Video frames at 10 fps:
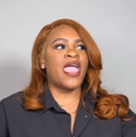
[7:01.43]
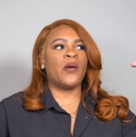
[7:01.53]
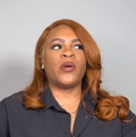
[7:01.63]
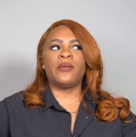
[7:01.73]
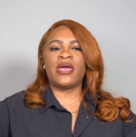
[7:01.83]
And
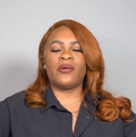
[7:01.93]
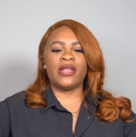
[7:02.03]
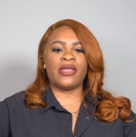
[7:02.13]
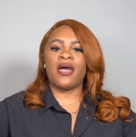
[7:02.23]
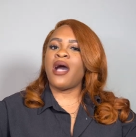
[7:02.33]
where I'm at
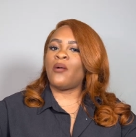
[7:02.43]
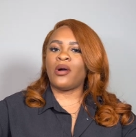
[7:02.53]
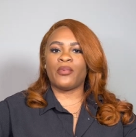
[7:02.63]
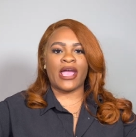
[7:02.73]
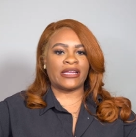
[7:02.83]
right now, I
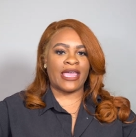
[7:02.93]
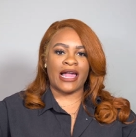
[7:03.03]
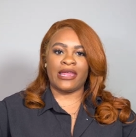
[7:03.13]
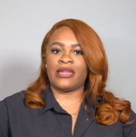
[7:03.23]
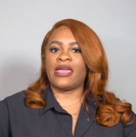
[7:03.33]
want
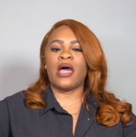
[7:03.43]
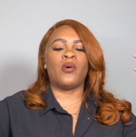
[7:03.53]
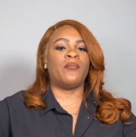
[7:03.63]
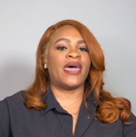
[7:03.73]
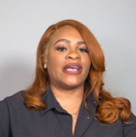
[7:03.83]
practicality. I
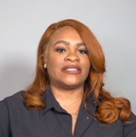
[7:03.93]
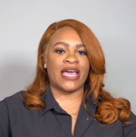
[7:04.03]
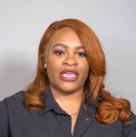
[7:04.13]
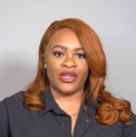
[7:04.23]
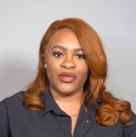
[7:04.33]
want bags that
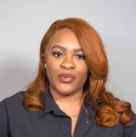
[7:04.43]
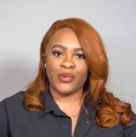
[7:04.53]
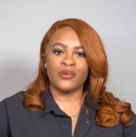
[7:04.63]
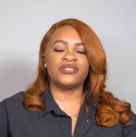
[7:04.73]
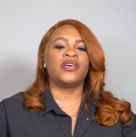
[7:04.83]
I can
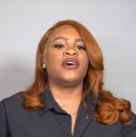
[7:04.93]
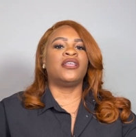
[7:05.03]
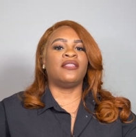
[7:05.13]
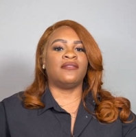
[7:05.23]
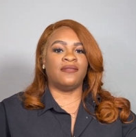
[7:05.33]
use.
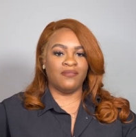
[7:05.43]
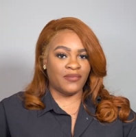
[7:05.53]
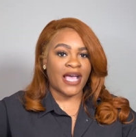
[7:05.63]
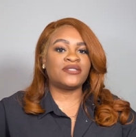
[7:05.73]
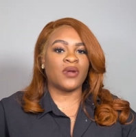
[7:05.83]

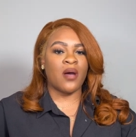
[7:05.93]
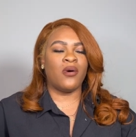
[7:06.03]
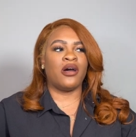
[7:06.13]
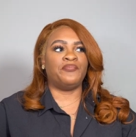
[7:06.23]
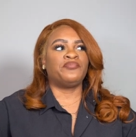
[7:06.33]
That's what I
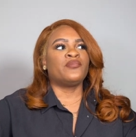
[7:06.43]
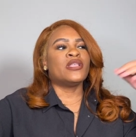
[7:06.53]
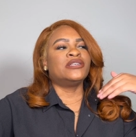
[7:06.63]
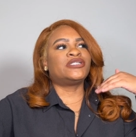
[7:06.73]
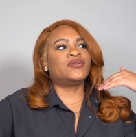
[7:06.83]
want.
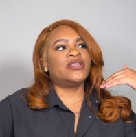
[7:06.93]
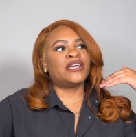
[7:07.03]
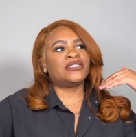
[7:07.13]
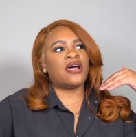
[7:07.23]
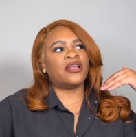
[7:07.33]
So then I
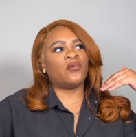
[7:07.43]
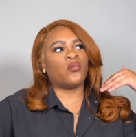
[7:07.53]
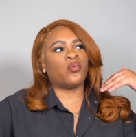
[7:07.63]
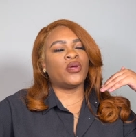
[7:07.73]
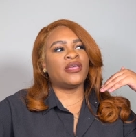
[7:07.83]
started
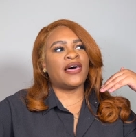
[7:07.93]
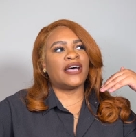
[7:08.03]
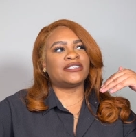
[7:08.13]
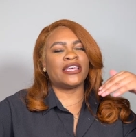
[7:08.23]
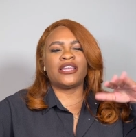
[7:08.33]

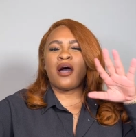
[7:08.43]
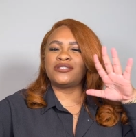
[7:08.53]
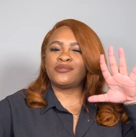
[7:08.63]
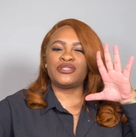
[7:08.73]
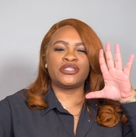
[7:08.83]
realizing, and
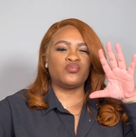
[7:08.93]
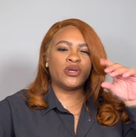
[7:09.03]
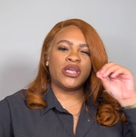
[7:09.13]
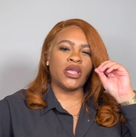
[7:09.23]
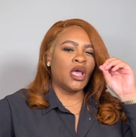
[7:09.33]
also just
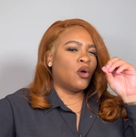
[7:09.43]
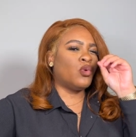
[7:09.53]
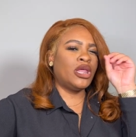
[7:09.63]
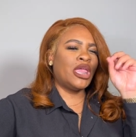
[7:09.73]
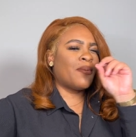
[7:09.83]
really,
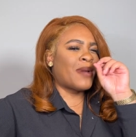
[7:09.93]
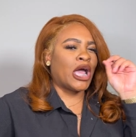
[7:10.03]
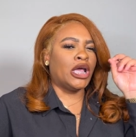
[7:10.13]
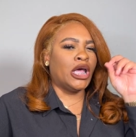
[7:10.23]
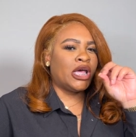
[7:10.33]
really keeping my
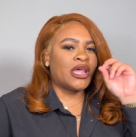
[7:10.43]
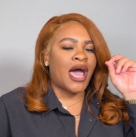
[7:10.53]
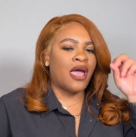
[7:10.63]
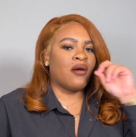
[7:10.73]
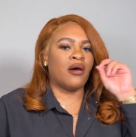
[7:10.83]
good
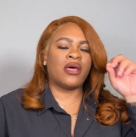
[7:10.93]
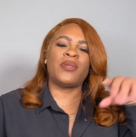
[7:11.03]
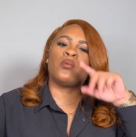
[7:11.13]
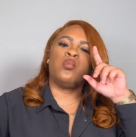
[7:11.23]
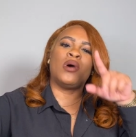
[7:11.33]
eye on, I'm
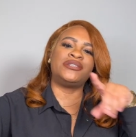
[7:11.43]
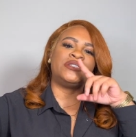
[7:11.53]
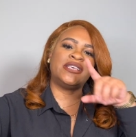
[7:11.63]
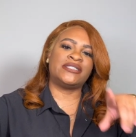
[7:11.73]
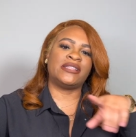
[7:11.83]
like, what
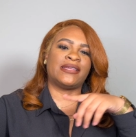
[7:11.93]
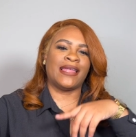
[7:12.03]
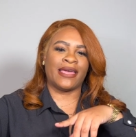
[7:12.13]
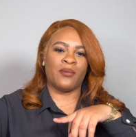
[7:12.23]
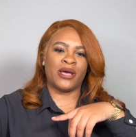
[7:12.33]
is it that I
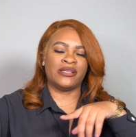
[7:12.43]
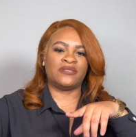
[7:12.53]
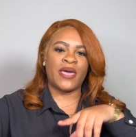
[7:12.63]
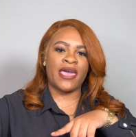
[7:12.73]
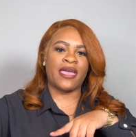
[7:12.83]
like about this
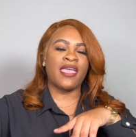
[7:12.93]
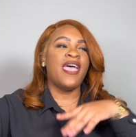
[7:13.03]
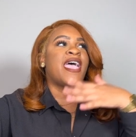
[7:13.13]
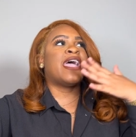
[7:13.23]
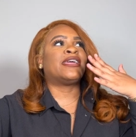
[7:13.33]
bag?
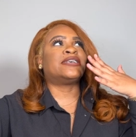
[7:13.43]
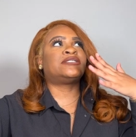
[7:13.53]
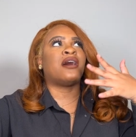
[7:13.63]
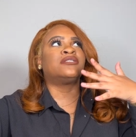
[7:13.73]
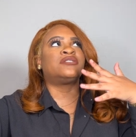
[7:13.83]
And I
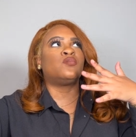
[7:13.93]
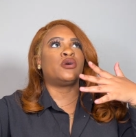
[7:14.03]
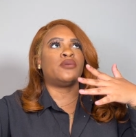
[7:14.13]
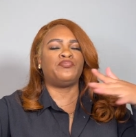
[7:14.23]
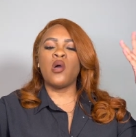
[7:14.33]
saw
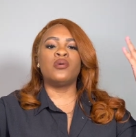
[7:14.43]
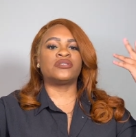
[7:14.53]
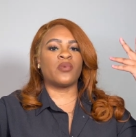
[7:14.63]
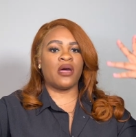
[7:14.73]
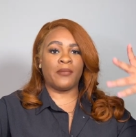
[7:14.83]
someone who was
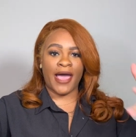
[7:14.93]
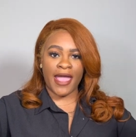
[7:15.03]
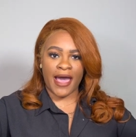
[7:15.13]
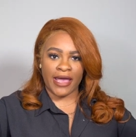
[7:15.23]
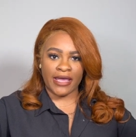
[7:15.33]
around my
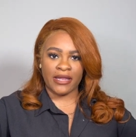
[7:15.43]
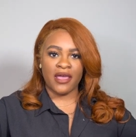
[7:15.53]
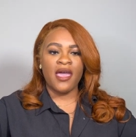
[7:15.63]
height.